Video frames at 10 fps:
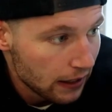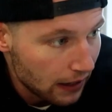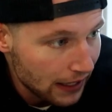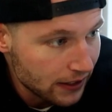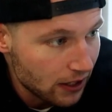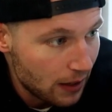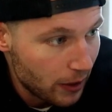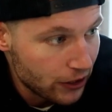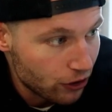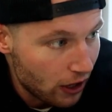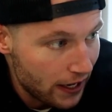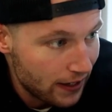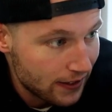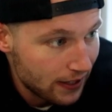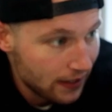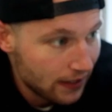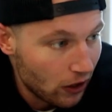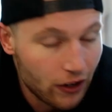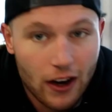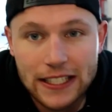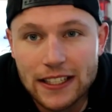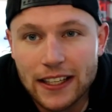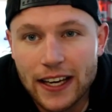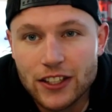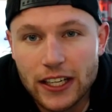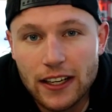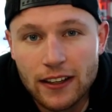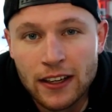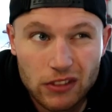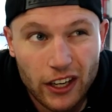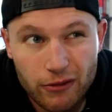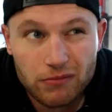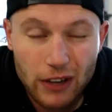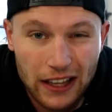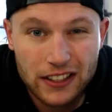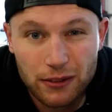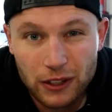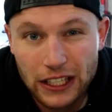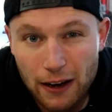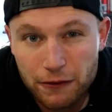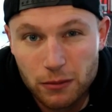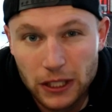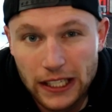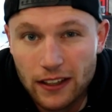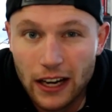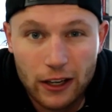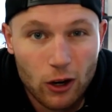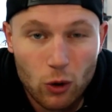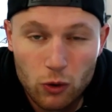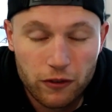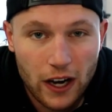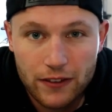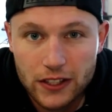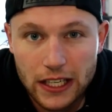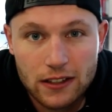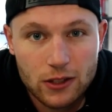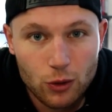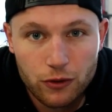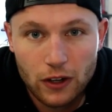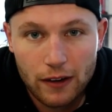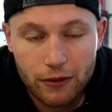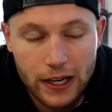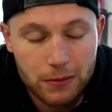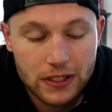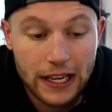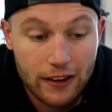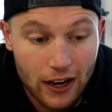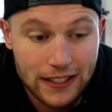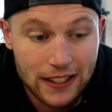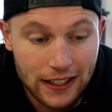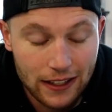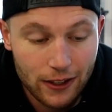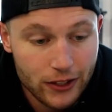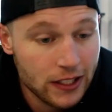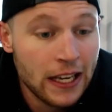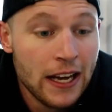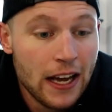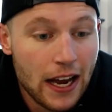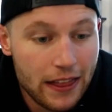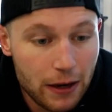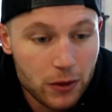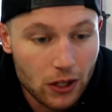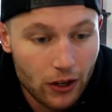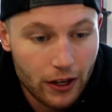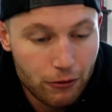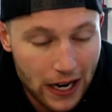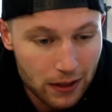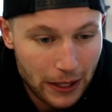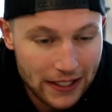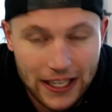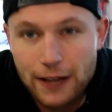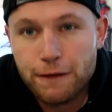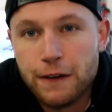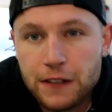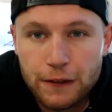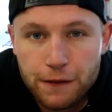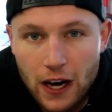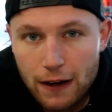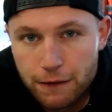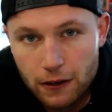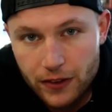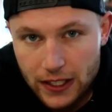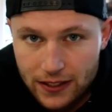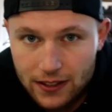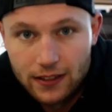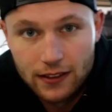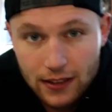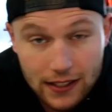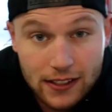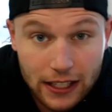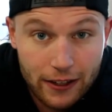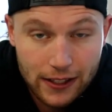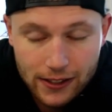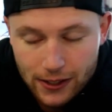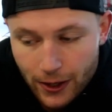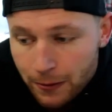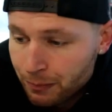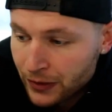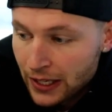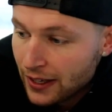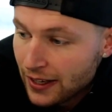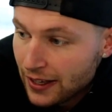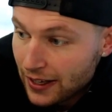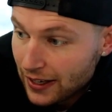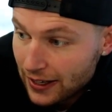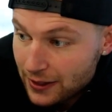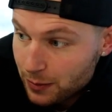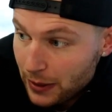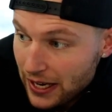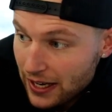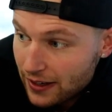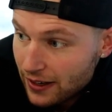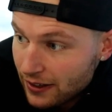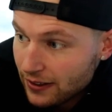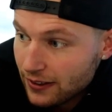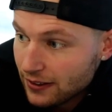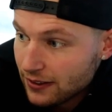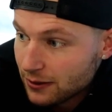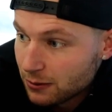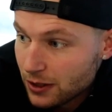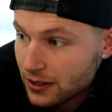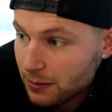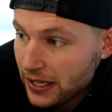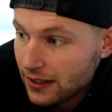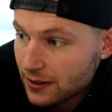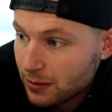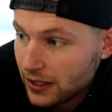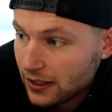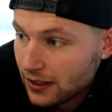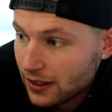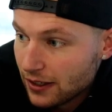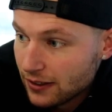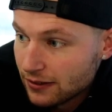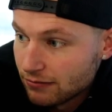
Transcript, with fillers: last time I tried it, got ninety kilograms, you know, relatively comfortably. I got all five sets, all five reps at ninety kilos, and that was on around about day fifty-five of this this series. So it's been, what has it been? It's been, uh,